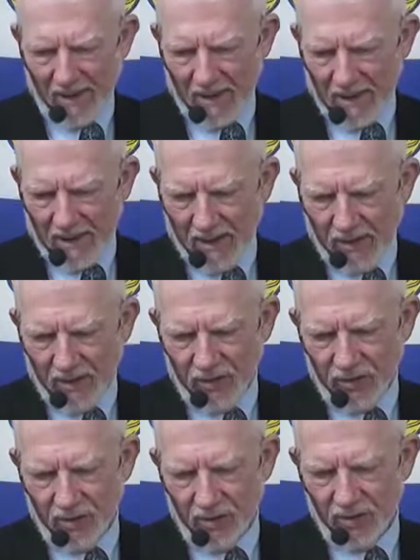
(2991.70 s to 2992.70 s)
And
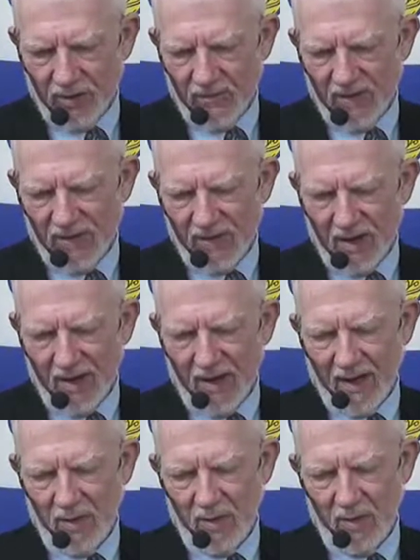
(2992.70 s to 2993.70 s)
Yeshua the Messiah,
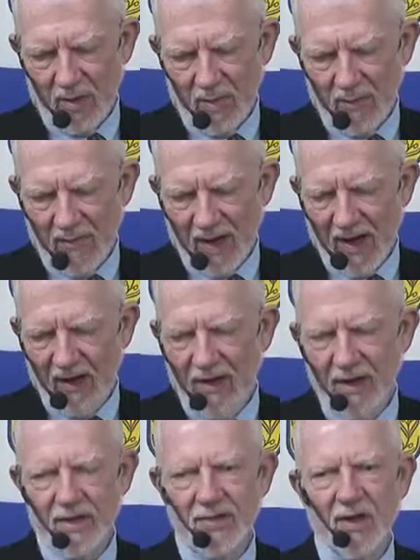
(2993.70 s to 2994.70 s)
who he provided
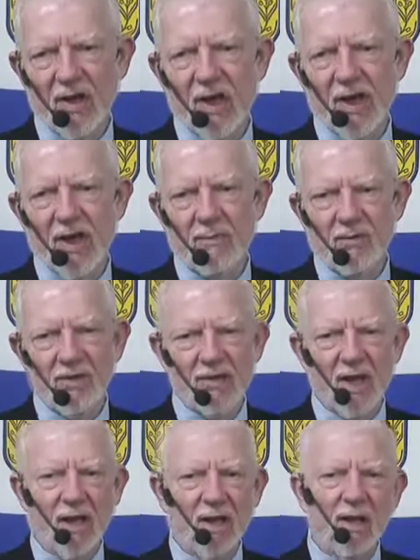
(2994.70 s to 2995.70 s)
as the lamb, just
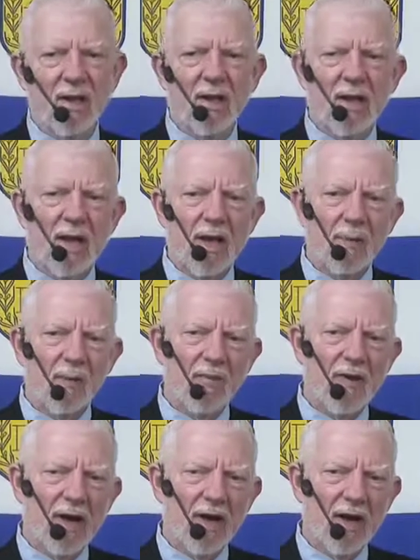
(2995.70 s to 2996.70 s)
like he
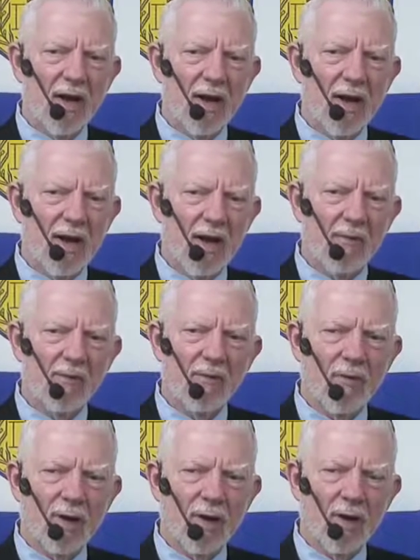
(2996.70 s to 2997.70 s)
provided a lamb
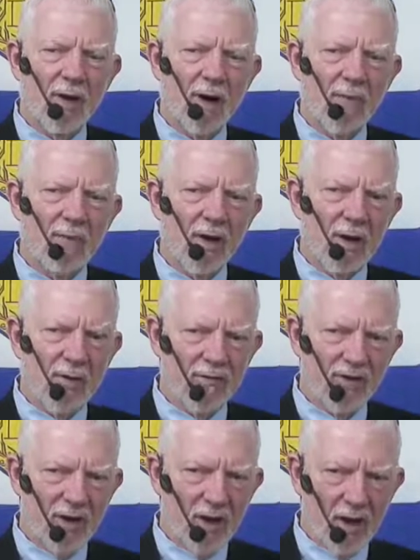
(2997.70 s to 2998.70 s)
for Abraham's
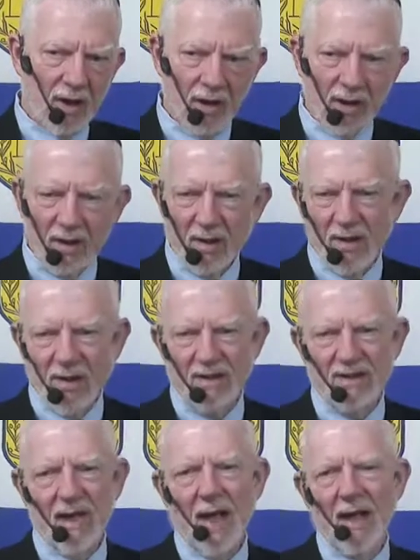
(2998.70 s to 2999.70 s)
son,
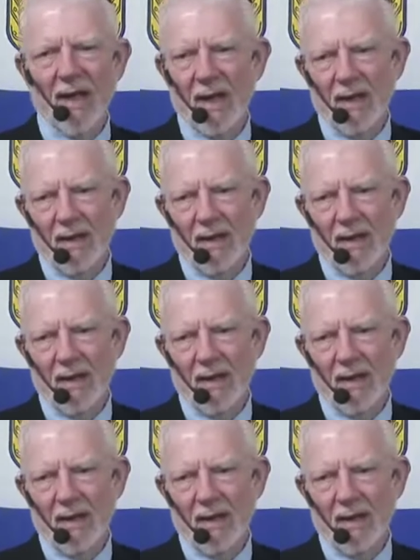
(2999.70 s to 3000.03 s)
Isaac,